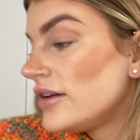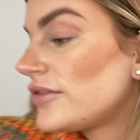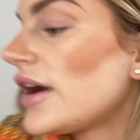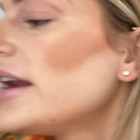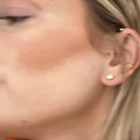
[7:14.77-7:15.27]

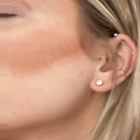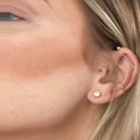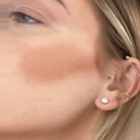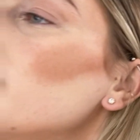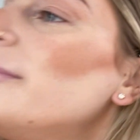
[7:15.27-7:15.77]
for any
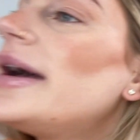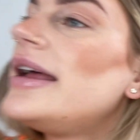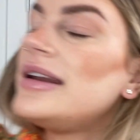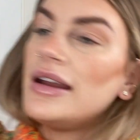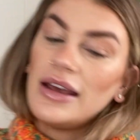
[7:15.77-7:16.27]
reason,
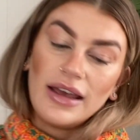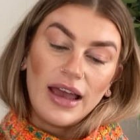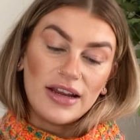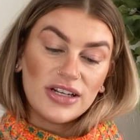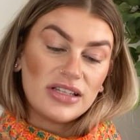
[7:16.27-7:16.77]
but
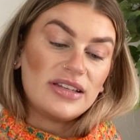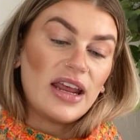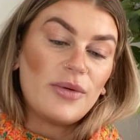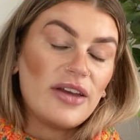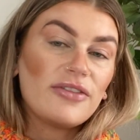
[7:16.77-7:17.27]
I just
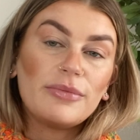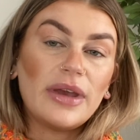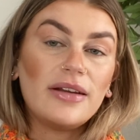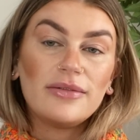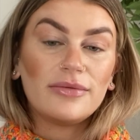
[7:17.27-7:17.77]
stay away from
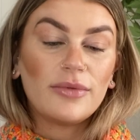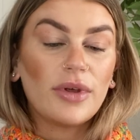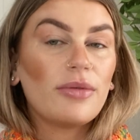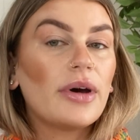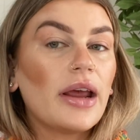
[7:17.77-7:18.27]
it
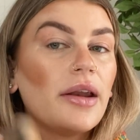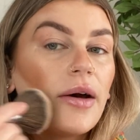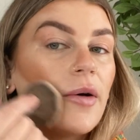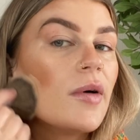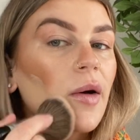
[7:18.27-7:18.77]
with what I
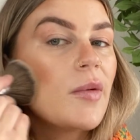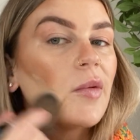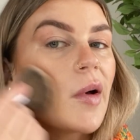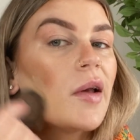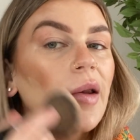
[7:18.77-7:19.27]

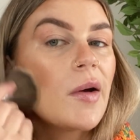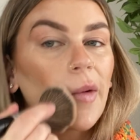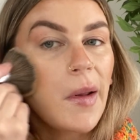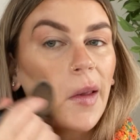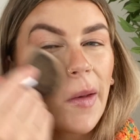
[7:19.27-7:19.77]
know. I know,
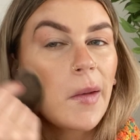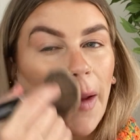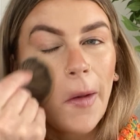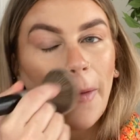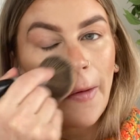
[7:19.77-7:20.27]
and I
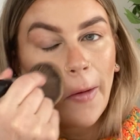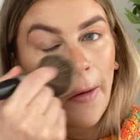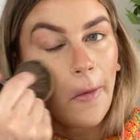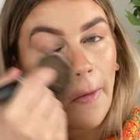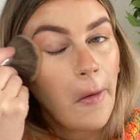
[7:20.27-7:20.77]
stick to it,
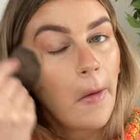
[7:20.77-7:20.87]
so.